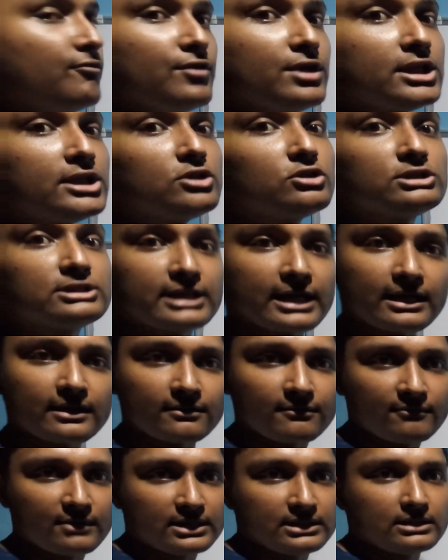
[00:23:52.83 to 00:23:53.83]
We need to
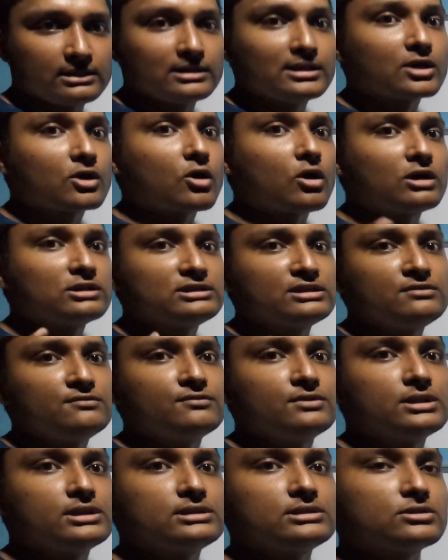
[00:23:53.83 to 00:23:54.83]
check whether the cos
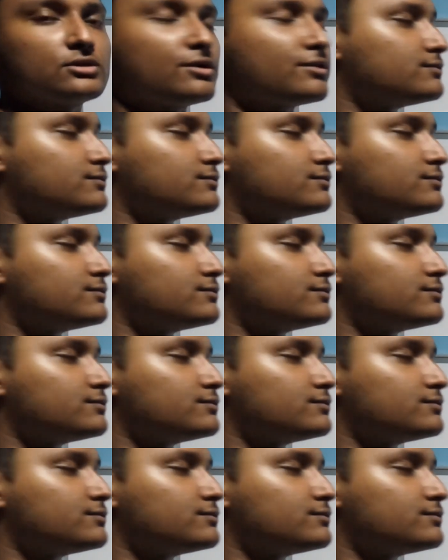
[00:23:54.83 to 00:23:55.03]
inverse